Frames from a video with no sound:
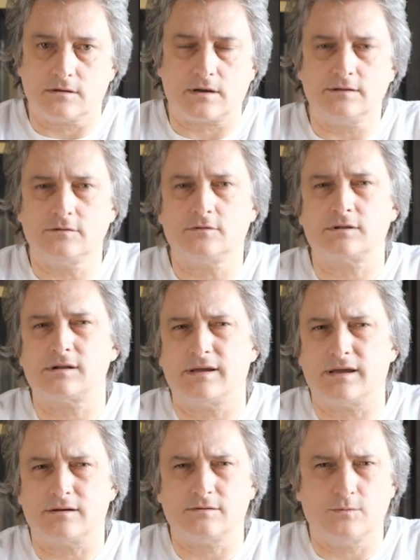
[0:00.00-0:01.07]
Credit
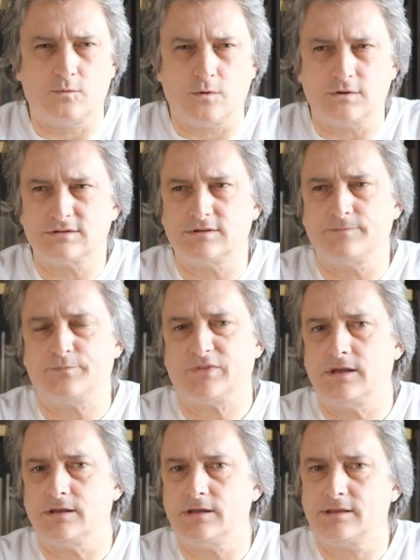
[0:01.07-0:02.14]
Italiano, that was an
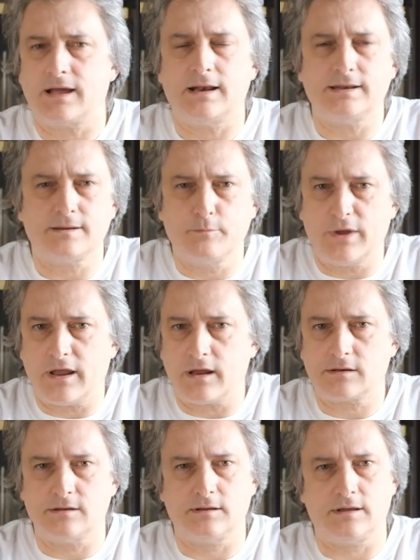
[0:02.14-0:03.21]
Italian
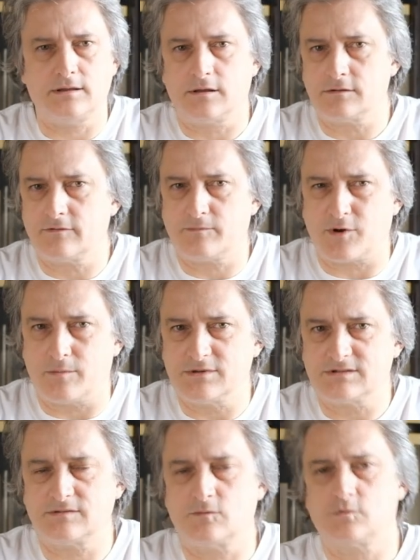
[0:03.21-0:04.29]
bank that had a lot of
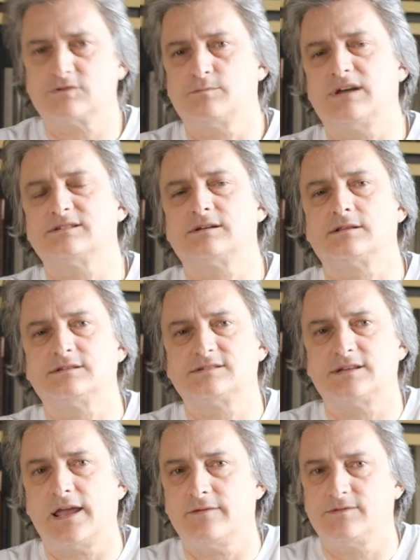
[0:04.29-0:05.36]
problems and was basically
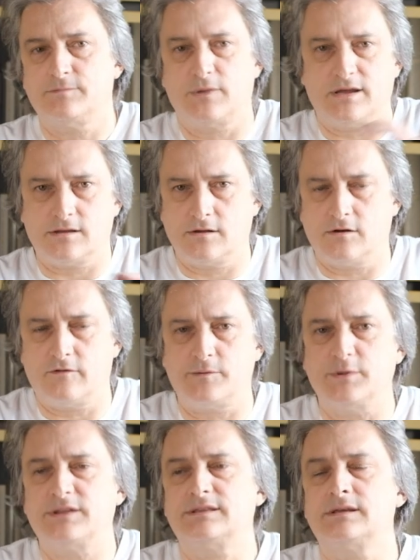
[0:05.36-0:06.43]
saved by the
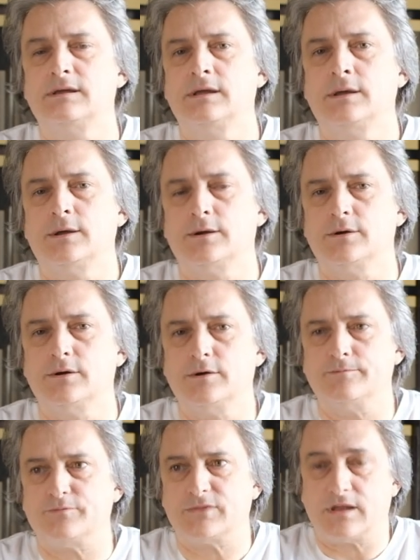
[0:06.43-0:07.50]
government,
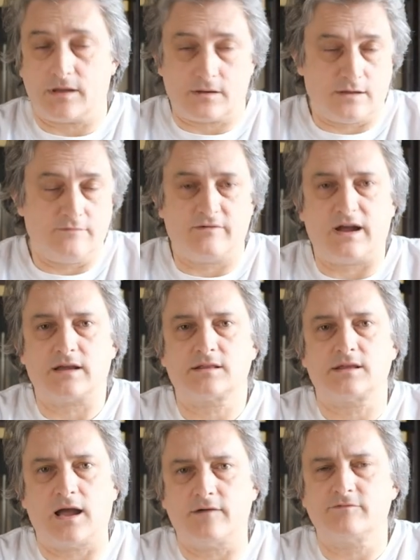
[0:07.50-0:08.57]
and in fact
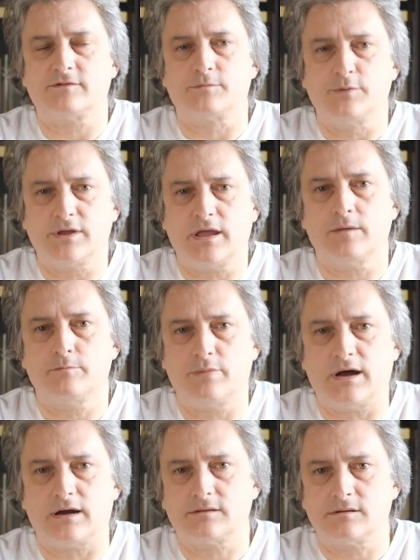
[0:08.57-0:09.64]
after became
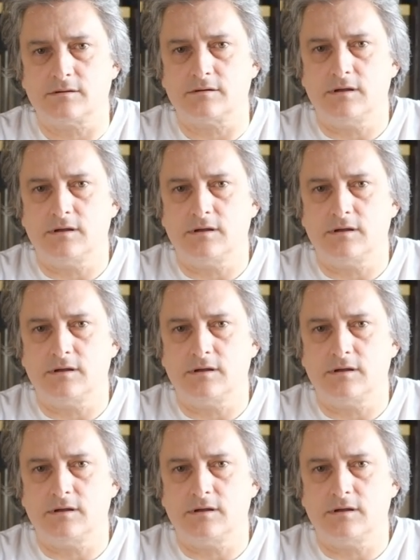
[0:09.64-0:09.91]
part